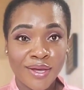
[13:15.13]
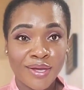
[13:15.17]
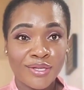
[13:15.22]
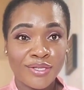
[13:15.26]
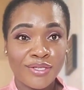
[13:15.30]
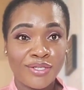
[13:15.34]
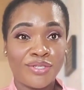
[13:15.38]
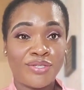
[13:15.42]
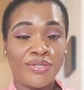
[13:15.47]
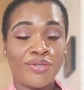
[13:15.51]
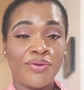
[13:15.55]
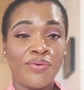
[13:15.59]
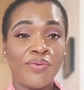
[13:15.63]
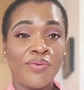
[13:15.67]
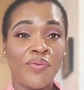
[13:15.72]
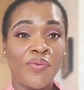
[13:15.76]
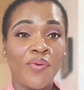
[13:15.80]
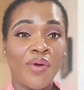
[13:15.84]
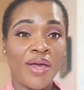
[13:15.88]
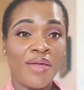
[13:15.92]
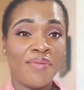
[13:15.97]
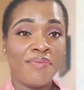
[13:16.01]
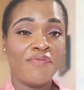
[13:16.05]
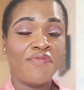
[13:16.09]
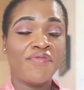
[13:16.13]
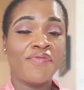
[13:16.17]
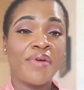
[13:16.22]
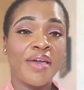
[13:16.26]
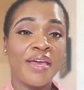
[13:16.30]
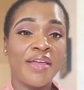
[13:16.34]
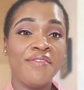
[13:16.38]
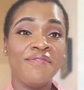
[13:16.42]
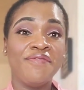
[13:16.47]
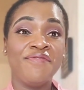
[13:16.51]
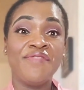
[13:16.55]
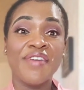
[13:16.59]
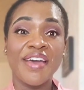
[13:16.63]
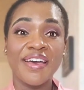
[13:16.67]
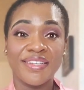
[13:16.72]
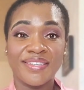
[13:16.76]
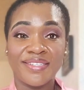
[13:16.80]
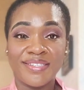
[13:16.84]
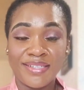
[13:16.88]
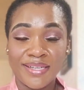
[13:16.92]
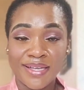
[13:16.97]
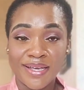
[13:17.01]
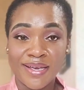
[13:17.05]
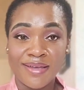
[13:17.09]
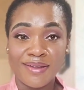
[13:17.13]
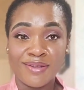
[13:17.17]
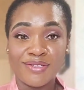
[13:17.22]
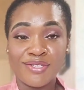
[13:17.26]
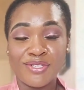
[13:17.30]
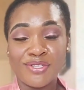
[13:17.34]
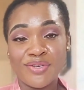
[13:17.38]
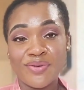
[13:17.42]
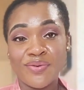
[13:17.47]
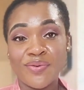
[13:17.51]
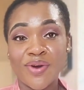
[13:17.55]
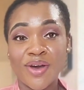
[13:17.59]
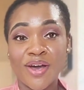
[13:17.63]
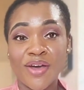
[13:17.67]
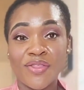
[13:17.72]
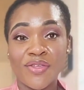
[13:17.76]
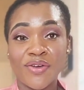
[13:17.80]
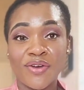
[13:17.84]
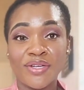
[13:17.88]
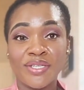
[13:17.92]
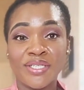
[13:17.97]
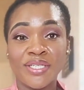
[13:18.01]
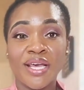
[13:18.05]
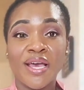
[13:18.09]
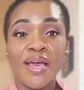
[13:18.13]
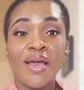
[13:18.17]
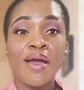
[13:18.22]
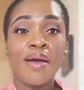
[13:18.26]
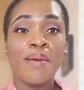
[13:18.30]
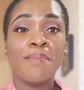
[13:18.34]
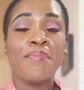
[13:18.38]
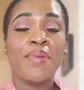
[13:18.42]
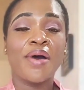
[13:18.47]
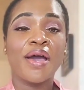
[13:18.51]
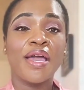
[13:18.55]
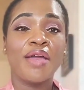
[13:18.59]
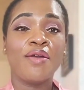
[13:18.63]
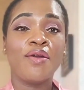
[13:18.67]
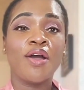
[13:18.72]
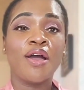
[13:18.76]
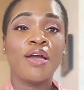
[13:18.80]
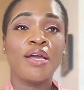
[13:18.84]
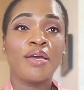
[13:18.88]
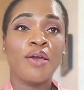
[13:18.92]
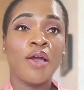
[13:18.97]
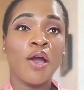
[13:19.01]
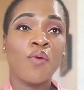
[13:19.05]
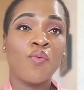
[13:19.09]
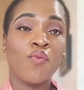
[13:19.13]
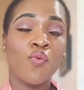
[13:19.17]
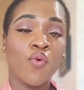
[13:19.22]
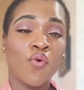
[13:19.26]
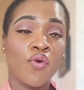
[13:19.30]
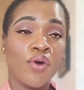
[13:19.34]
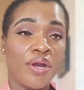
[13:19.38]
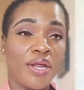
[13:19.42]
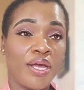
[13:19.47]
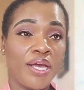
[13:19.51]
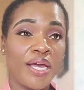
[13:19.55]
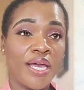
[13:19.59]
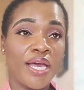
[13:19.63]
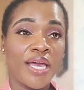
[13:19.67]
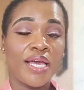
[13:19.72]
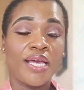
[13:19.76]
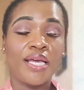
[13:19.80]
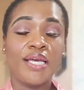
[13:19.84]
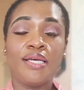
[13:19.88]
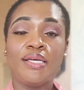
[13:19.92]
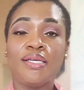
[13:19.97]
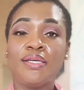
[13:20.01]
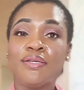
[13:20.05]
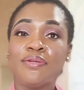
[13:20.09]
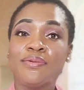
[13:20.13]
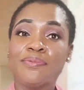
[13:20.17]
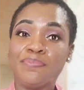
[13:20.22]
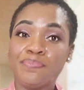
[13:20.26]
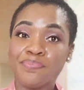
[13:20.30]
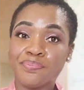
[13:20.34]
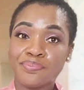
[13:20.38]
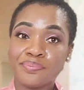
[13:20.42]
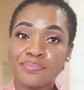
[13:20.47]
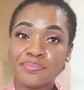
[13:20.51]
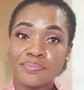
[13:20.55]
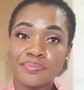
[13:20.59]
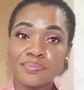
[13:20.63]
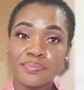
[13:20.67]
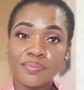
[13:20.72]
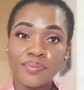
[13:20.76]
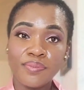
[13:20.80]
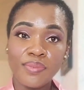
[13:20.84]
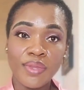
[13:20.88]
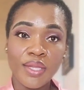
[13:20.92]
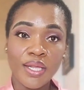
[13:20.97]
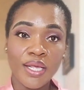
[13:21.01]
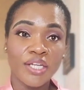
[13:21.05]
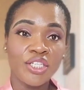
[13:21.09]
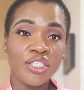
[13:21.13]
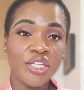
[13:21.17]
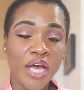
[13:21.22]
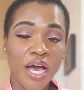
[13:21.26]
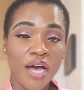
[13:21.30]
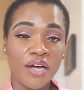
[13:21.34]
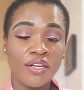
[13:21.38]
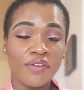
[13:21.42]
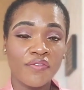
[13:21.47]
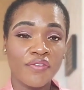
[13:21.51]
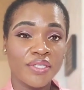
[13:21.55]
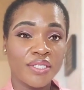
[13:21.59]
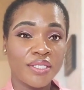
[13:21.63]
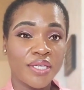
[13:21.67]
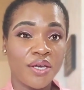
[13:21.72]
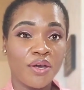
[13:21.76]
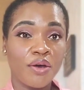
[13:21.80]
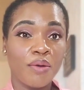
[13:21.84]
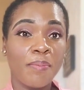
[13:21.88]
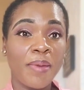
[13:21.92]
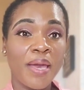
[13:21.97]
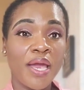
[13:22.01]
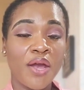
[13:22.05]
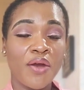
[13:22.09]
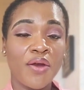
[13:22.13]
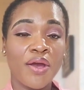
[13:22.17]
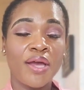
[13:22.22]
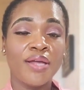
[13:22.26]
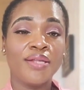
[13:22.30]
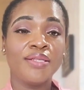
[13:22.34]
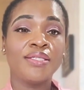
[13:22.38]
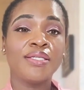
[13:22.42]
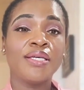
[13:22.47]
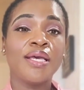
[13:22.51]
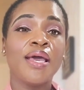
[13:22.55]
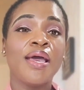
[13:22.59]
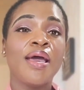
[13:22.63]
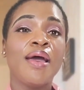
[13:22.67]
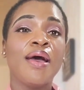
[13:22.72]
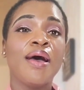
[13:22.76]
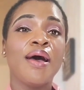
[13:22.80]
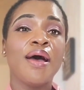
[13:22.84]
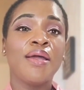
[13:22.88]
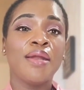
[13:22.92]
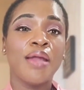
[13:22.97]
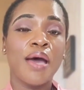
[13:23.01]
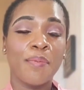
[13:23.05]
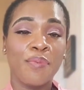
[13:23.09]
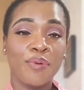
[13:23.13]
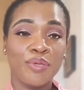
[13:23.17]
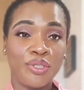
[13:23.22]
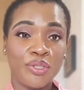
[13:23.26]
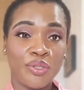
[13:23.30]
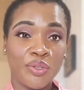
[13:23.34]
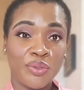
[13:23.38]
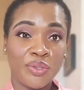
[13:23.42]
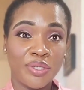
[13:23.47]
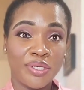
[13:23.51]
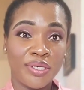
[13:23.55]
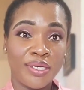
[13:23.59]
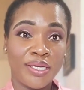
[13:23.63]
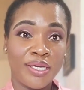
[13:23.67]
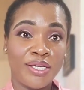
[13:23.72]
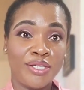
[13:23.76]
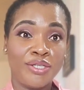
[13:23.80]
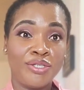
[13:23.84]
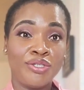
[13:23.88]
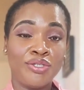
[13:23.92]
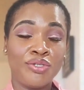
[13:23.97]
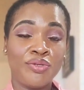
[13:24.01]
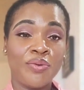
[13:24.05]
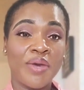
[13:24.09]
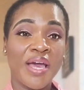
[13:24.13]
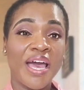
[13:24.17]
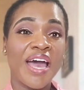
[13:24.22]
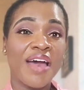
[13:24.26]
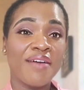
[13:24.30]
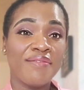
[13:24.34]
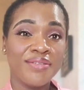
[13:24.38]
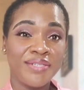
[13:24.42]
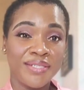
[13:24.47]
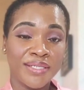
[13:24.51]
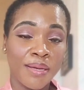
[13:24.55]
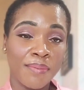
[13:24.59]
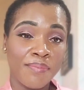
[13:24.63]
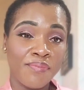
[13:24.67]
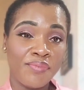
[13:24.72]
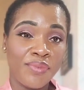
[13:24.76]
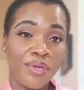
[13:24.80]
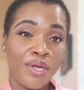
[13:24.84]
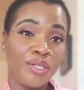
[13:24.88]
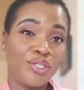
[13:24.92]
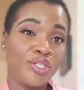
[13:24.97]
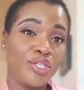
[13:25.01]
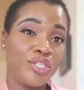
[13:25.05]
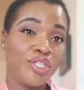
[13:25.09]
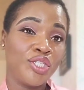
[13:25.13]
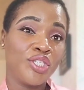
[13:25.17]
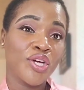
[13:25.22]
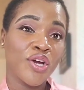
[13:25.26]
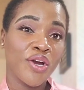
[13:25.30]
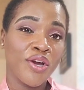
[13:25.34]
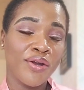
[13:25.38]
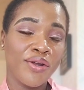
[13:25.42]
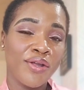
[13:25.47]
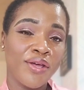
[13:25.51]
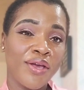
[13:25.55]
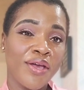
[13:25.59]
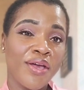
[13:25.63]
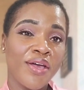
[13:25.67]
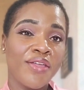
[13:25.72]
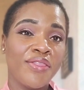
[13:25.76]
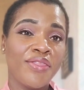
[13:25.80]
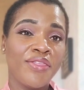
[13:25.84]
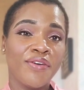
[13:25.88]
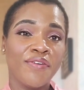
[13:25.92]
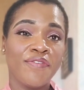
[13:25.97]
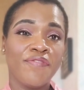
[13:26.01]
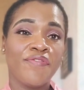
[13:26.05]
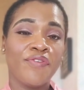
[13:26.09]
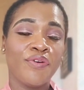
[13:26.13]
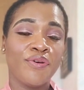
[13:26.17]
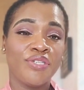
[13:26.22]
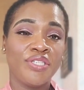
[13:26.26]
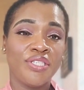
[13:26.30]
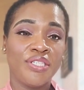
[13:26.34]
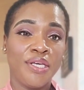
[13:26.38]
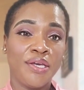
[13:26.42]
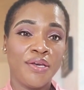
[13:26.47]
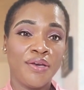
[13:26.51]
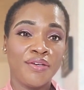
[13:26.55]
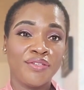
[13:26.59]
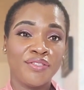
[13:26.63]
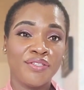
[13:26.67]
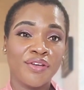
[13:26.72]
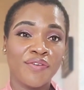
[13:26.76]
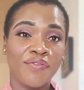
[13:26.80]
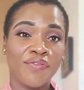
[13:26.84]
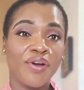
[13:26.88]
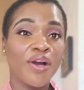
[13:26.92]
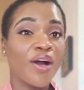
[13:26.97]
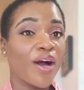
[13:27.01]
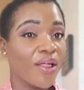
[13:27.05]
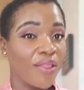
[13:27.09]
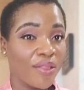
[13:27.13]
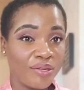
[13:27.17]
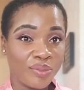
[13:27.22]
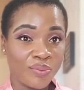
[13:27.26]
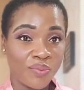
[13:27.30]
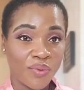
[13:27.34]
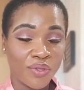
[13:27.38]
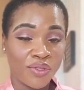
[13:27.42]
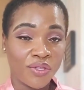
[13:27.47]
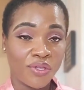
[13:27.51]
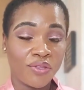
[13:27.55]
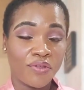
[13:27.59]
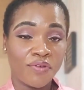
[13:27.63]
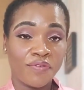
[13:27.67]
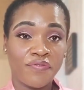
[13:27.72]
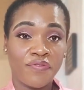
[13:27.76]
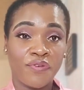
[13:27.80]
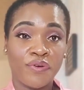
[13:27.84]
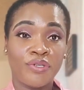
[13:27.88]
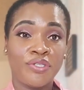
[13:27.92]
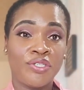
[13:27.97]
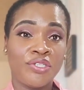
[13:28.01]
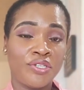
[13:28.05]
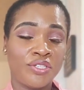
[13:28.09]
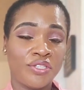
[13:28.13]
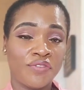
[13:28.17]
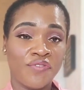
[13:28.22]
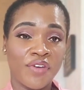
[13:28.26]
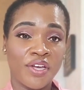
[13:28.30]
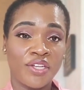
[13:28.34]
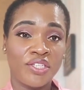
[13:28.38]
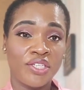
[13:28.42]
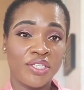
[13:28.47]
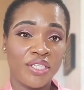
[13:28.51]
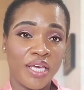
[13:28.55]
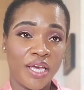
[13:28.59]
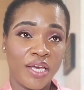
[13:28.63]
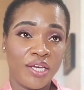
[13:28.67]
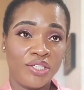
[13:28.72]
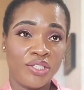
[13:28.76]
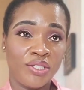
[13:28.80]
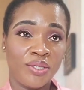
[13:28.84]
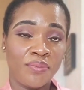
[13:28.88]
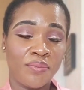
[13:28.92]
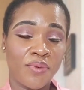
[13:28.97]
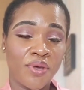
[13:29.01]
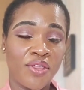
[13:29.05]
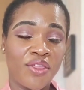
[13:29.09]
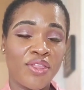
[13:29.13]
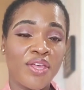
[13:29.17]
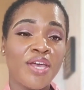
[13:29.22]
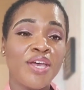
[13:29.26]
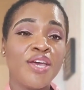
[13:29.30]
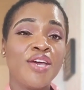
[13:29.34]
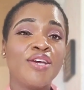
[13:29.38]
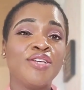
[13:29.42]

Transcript: to and invest into others by awarding a child of a single parent an opportunity to have something to start their first years of college with, or their first years of education with.